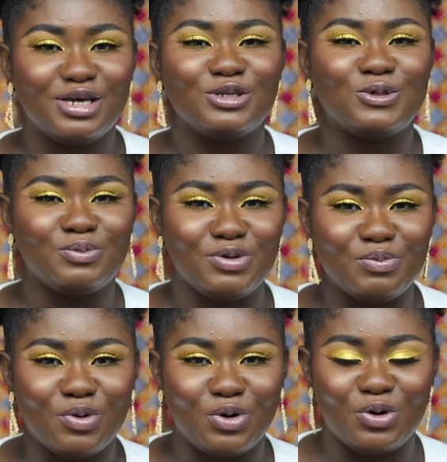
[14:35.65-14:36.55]
to be
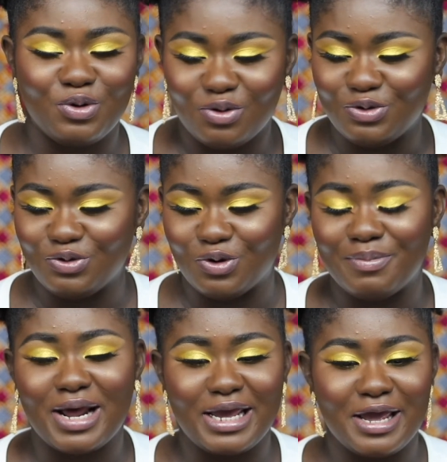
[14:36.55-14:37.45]
more, you know,
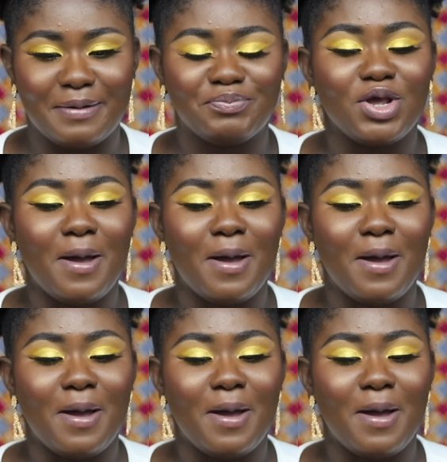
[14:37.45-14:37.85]
but I am,